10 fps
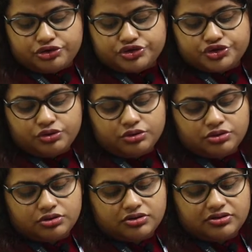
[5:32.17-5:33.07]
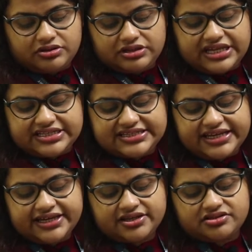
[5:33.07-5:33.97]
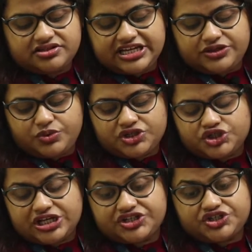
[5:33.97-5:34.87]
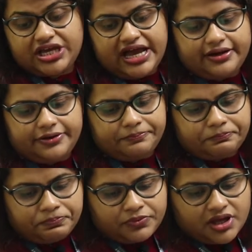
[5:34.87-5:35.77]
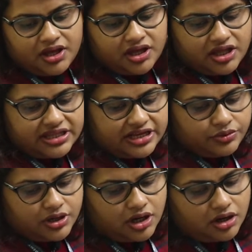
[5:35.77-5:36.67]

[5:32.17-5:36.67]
So that's like the death wish that she had. Then